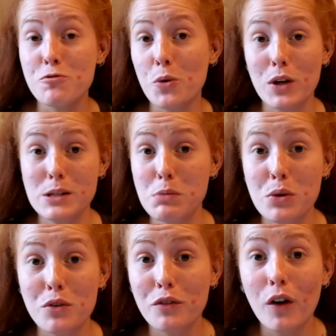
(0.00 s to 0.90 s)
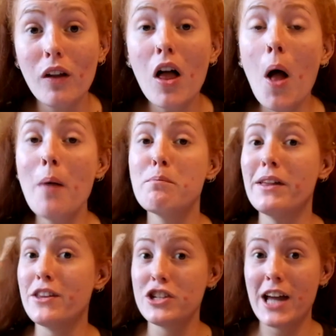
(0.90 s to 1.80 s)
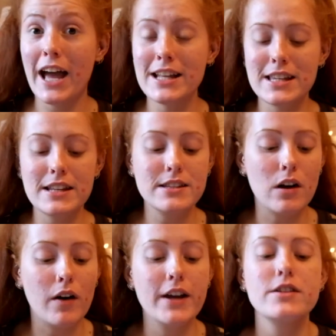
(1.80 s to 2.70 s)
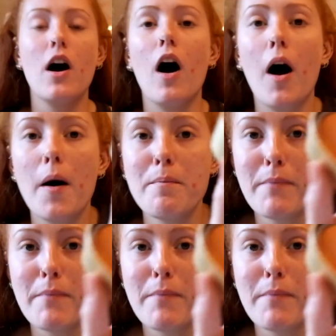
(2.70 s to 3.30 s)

overall is beautiful, but the shades inside are